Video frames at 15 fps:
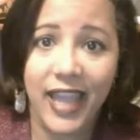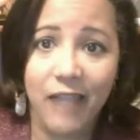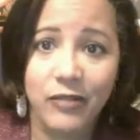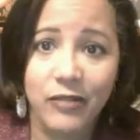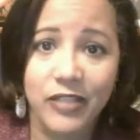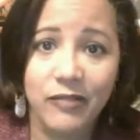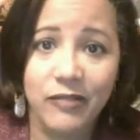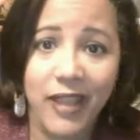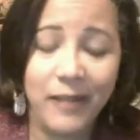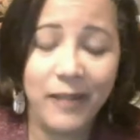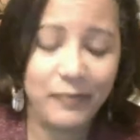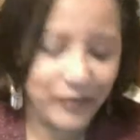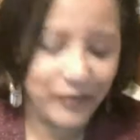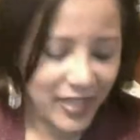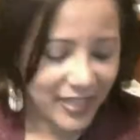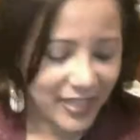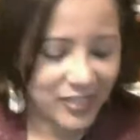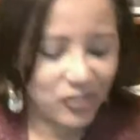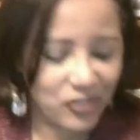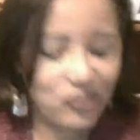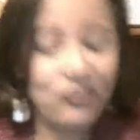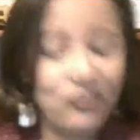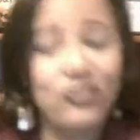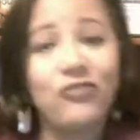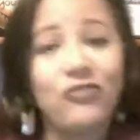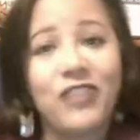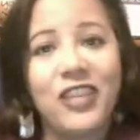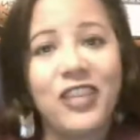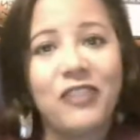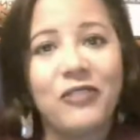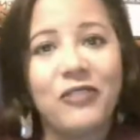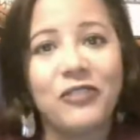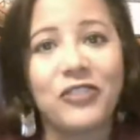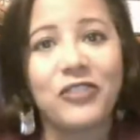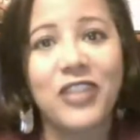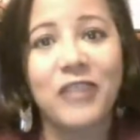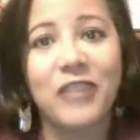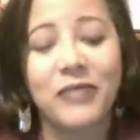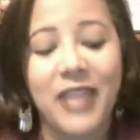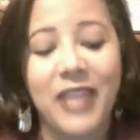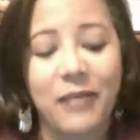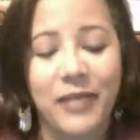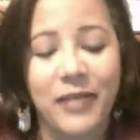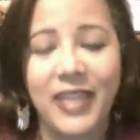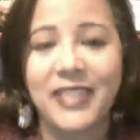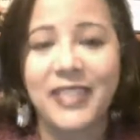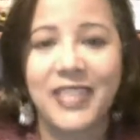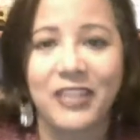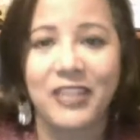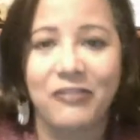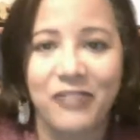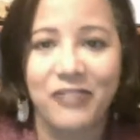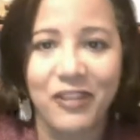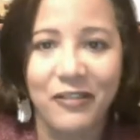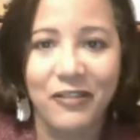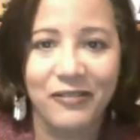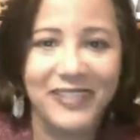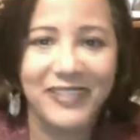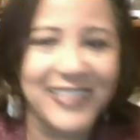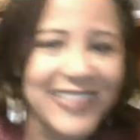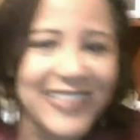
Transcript: was, right? Because as soon as you think you understand what that means, then you don't.